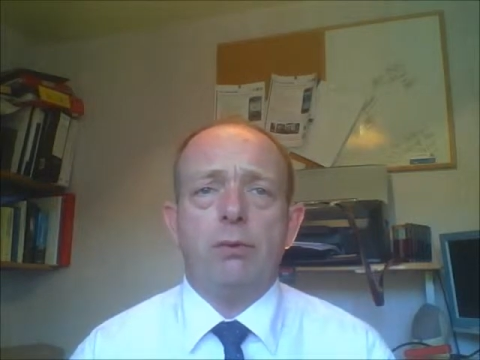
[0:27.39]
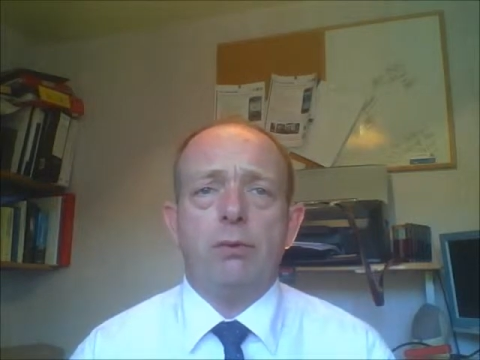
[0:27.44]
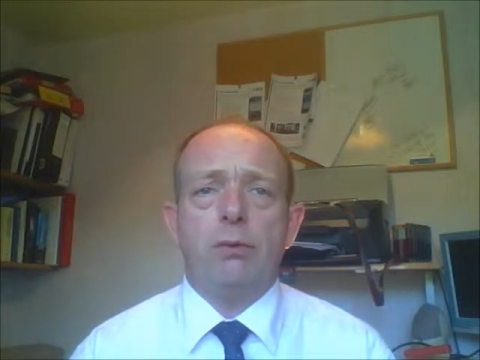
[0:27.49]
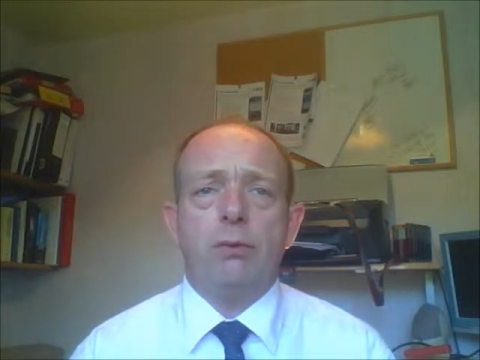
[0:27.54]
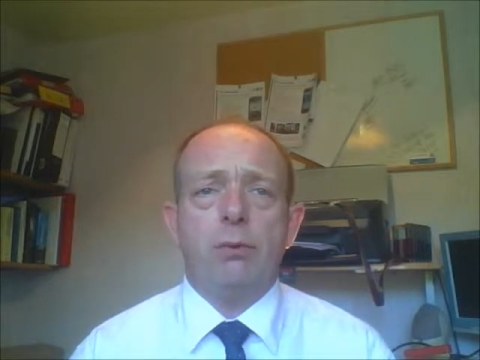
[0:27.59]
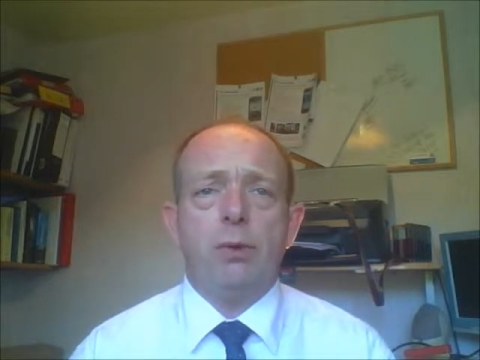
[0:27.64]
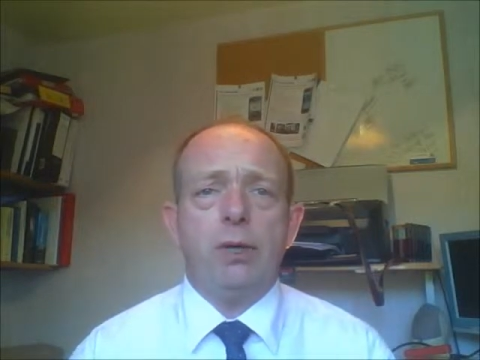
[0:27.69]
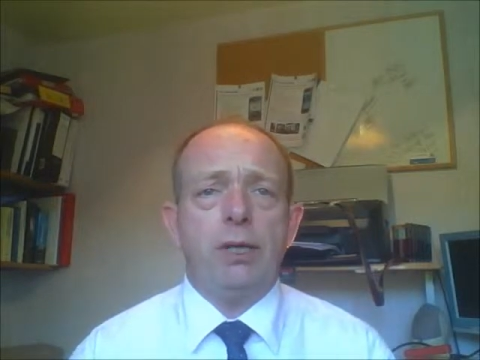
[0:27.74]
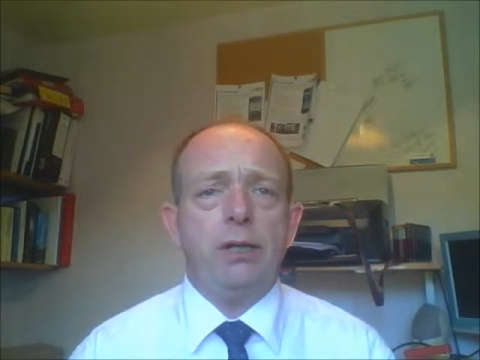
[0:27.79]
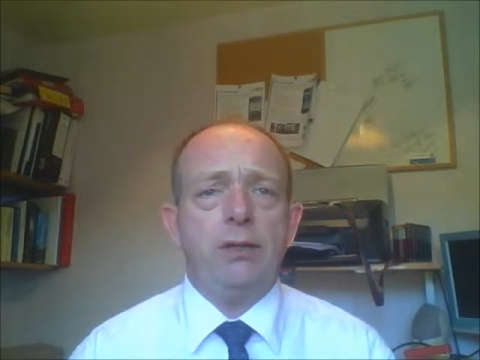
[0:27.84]
the
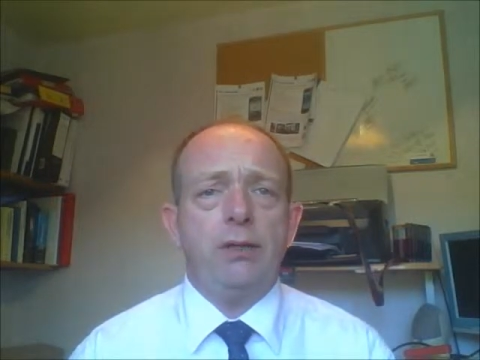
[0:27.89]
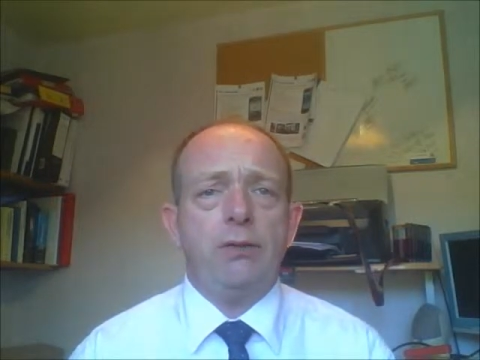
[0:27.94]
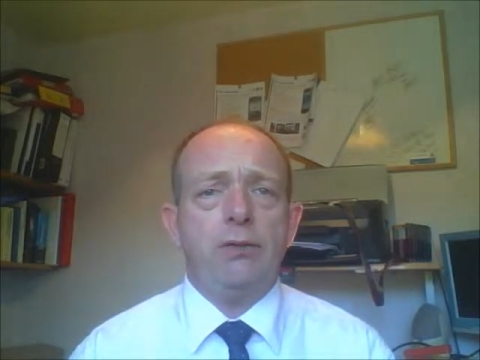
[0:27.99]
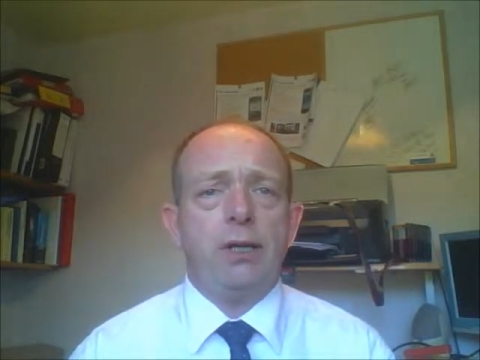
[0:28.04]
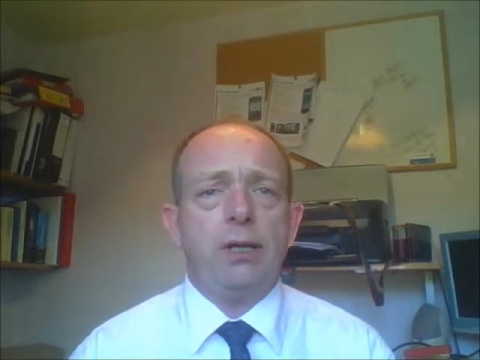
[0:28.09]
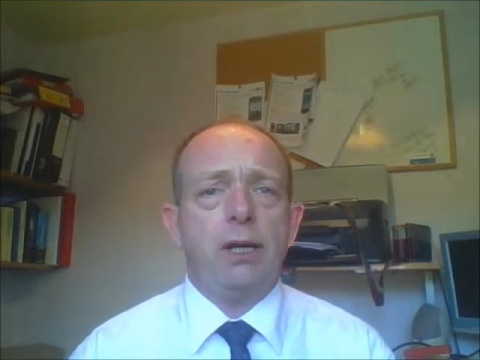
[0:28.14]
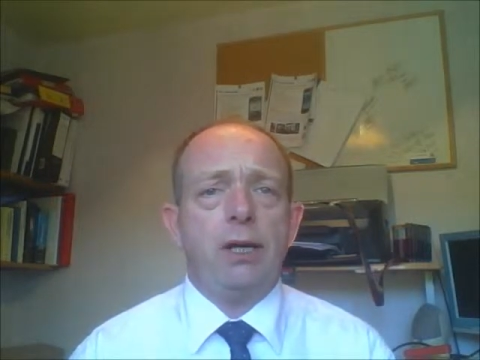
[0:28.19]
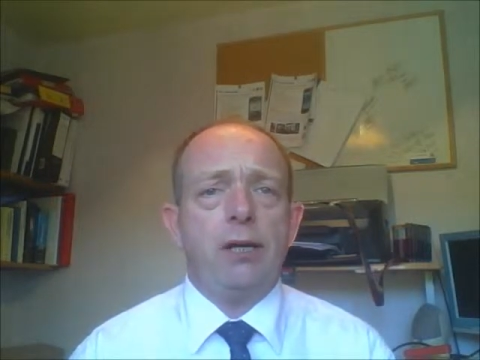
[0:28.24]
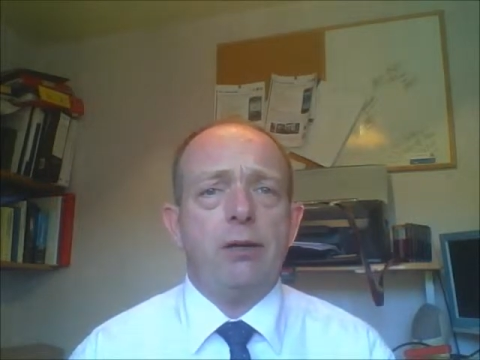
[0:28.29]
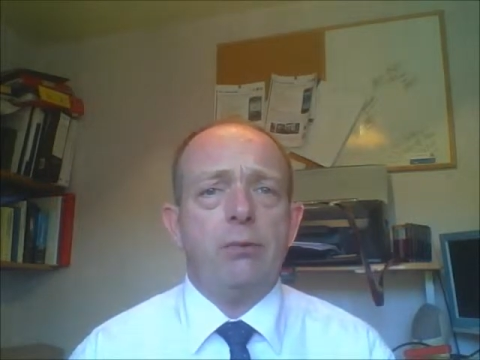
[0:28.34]
ways
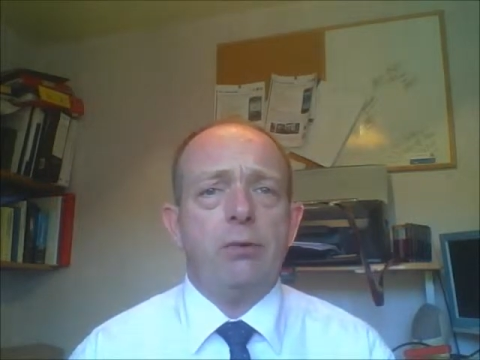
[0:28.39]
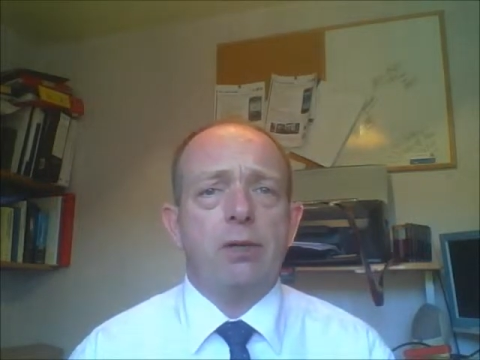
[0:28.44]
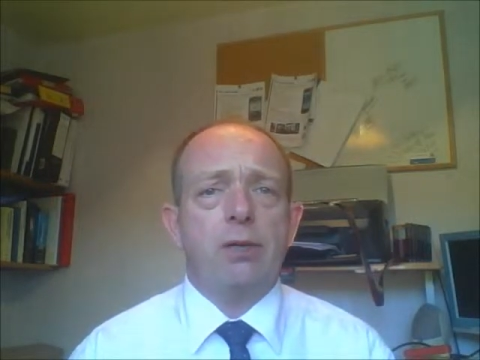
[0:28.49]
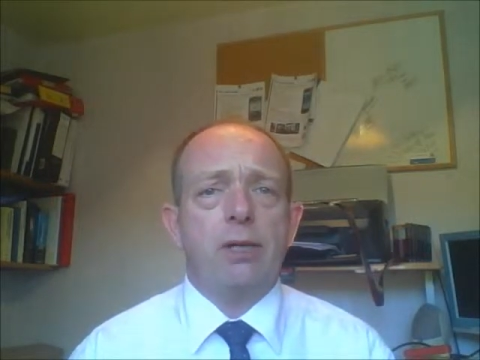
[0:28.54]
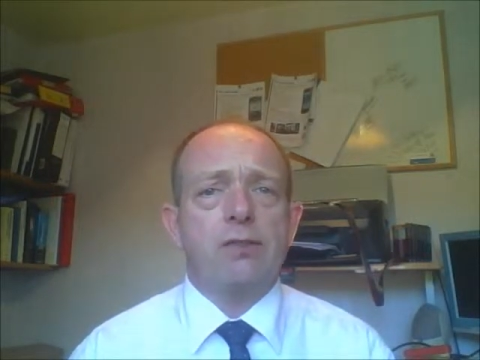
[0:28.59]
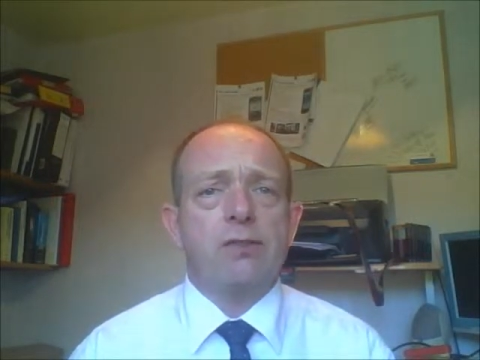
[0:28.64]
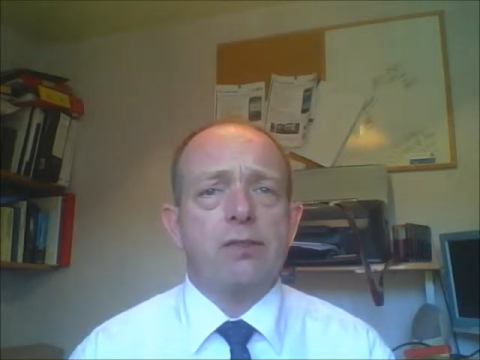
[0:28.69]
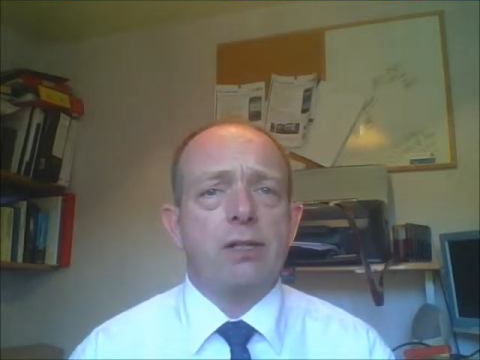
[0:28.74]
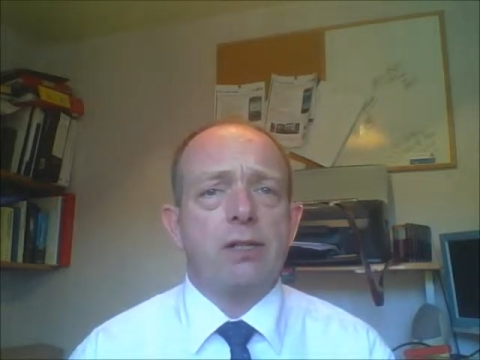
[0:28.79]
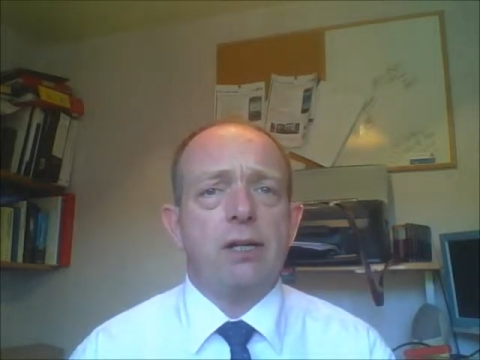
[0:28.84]
that I would
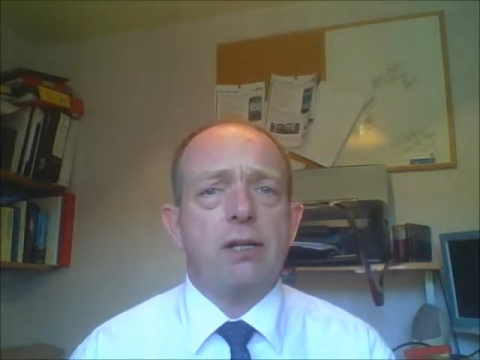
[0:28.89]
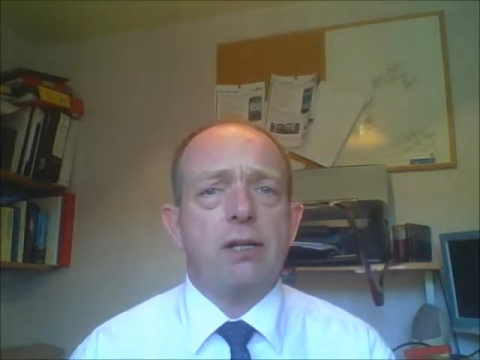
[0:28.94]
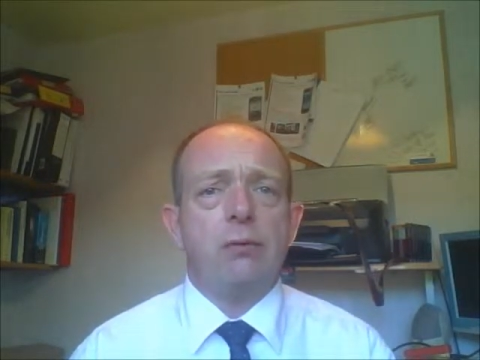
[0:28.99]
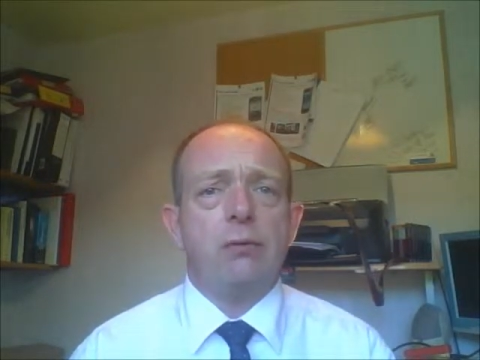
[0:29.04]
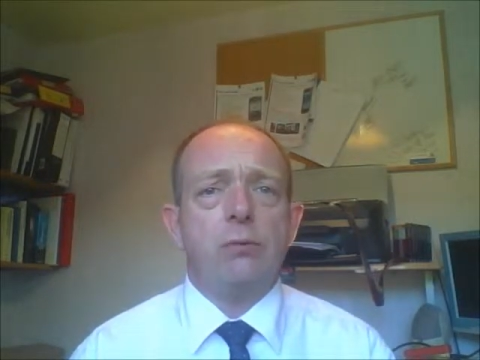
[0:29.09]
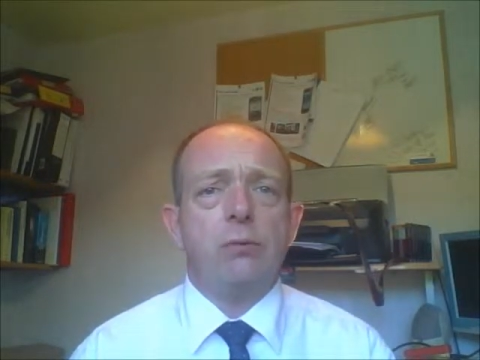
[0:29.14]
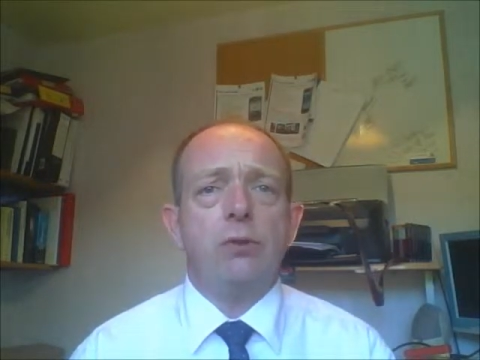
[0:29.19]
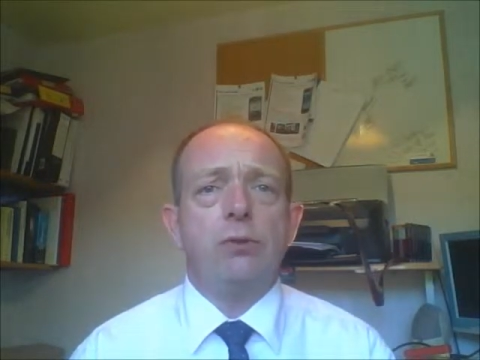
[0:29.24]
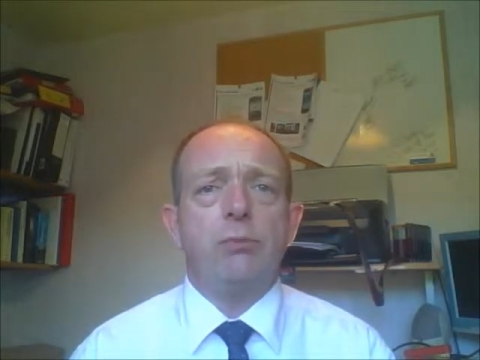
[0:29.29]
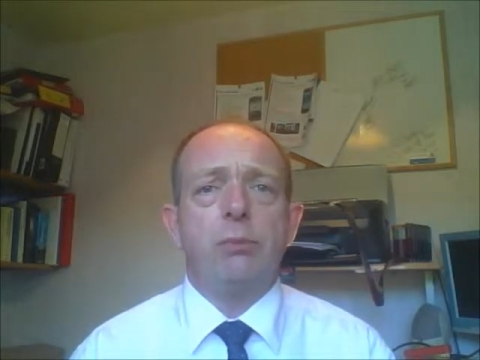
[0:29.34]
answer
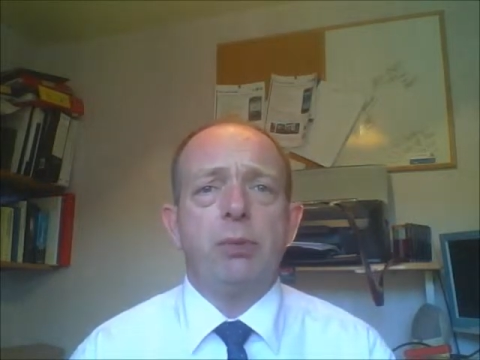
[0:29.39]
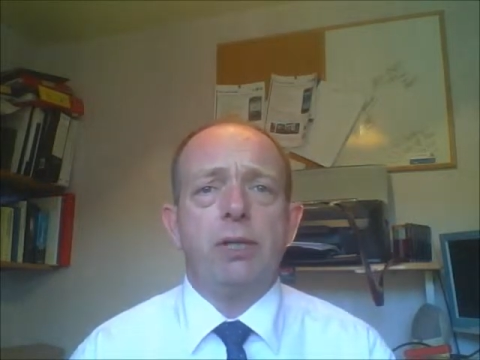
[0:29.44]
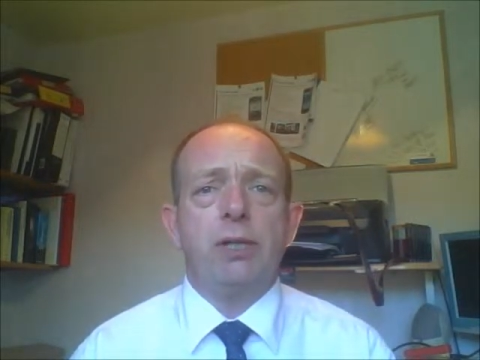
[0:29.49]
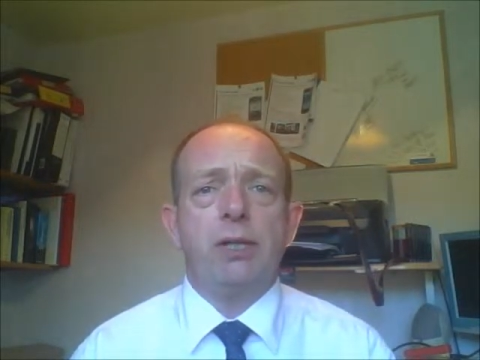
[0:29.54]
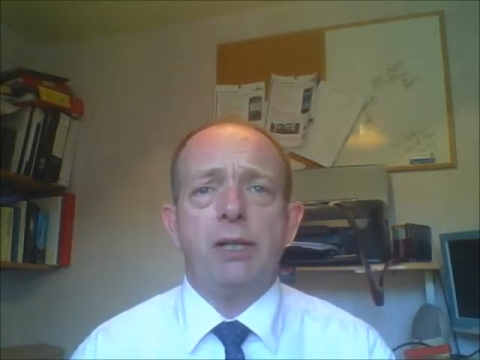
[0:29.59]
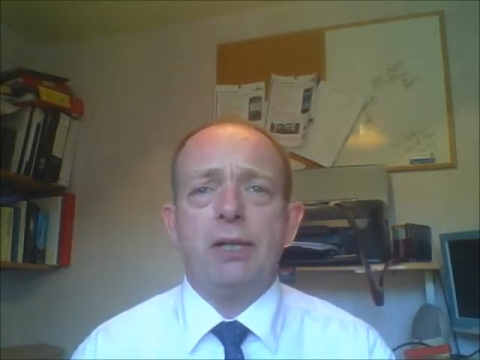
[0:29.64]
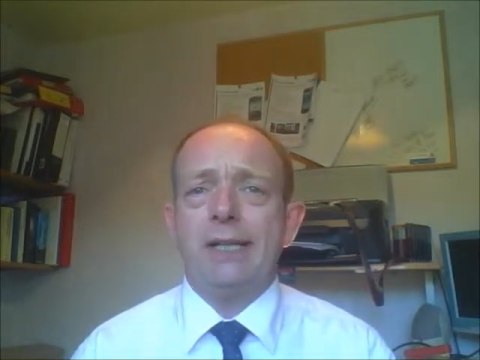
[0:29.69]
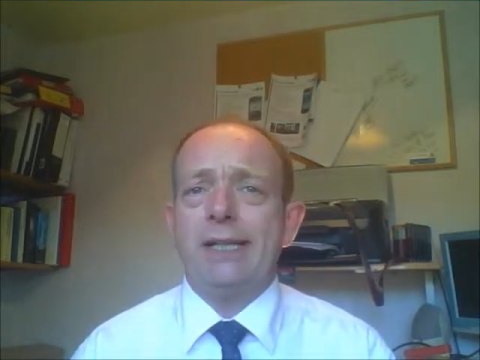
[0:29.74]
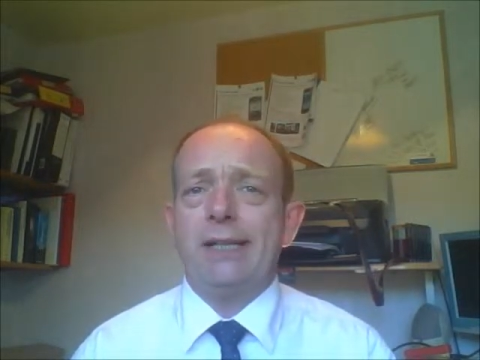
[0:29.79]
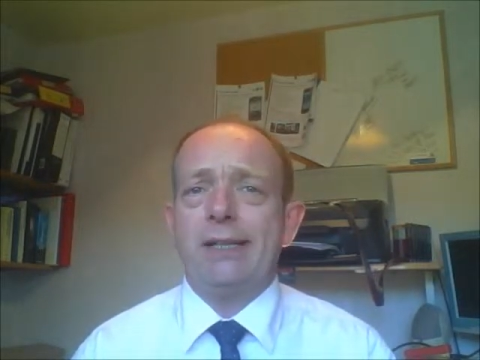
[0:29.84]
that would be
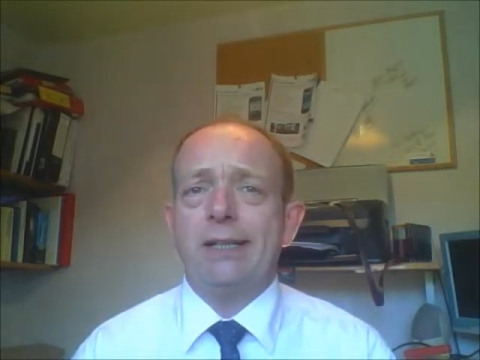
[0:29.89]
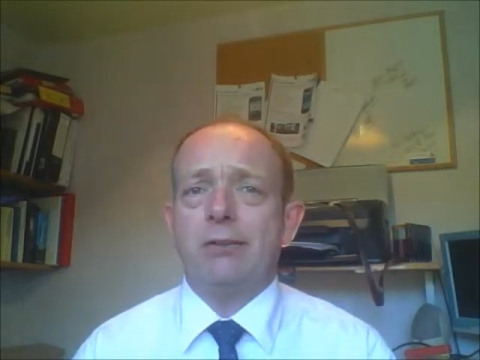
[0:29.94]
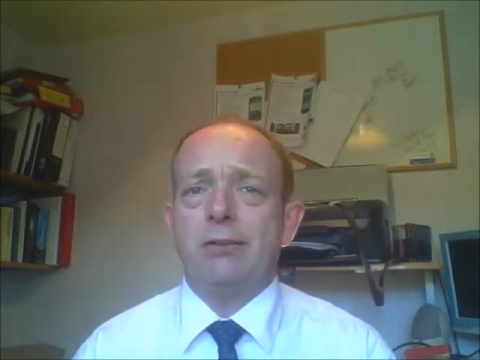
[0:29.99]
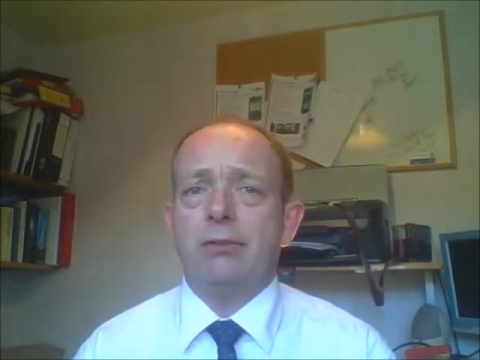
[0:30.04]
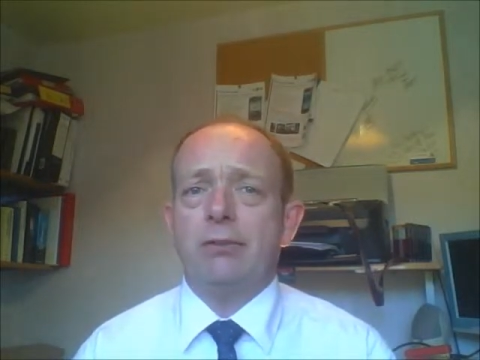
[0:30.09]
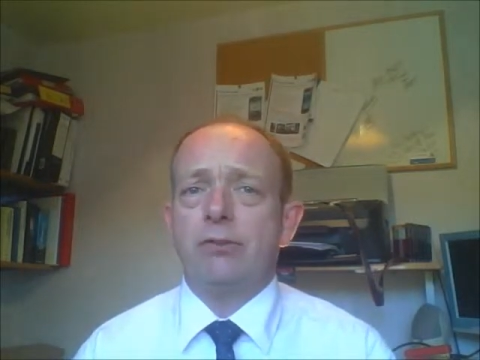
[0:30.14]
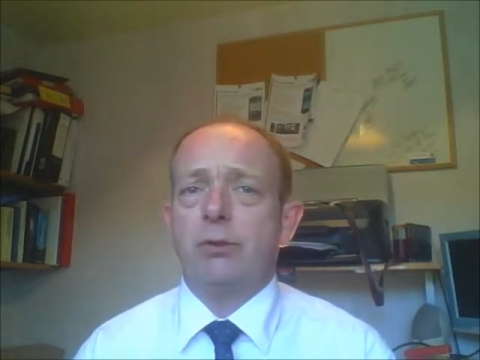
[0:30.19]
illegal.